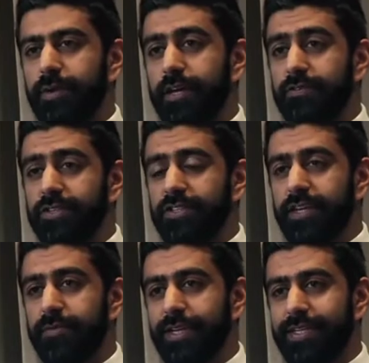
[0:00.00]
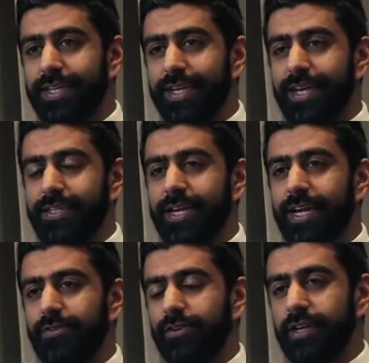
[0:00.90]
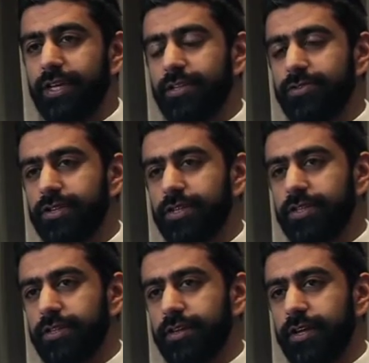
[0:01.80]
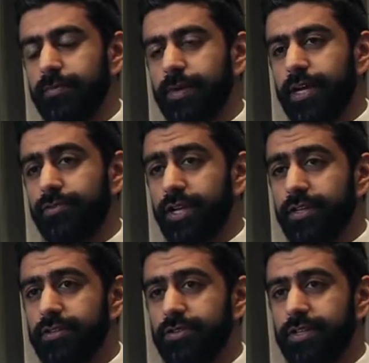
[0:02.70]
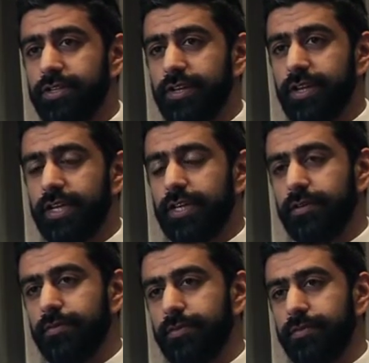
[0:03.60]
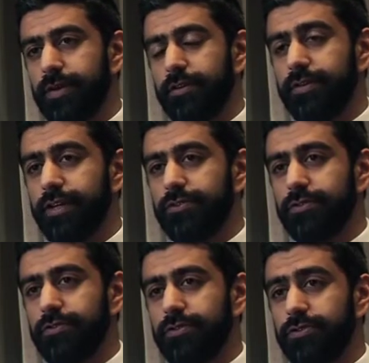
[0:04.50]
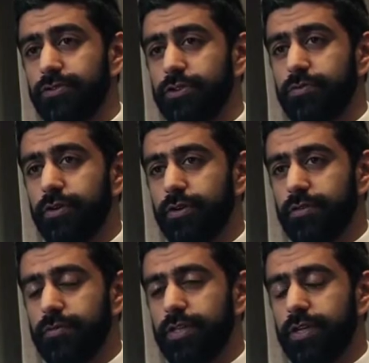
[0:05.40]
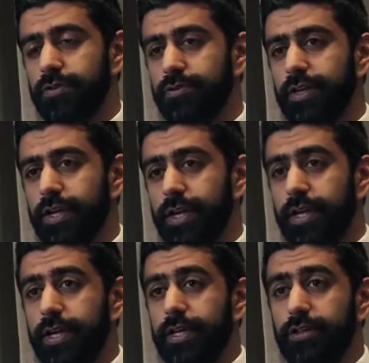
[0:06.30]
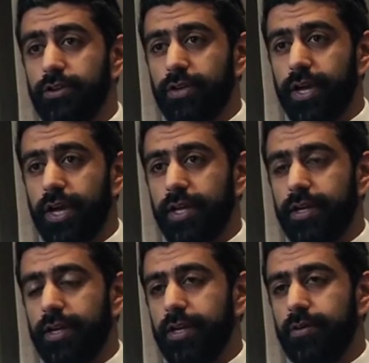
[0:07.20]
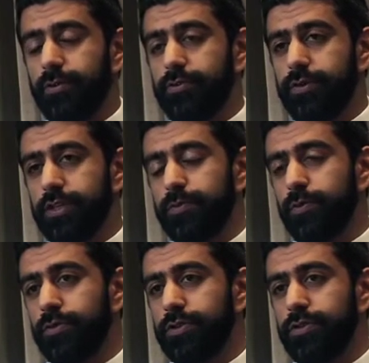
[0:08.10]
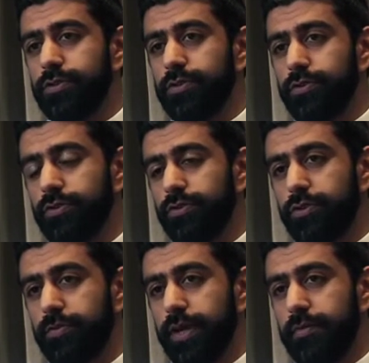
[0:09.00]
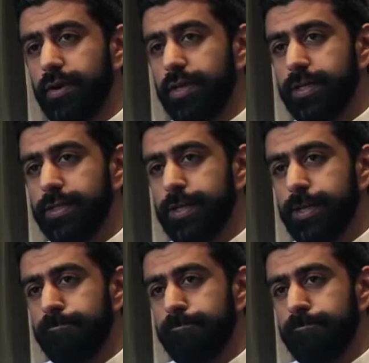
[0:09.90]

Head of Sustainability at Aggregate Industries. Aggregate Industries is a leading manufacturer of construction products materials in the UK, and we also export to Northern European markets.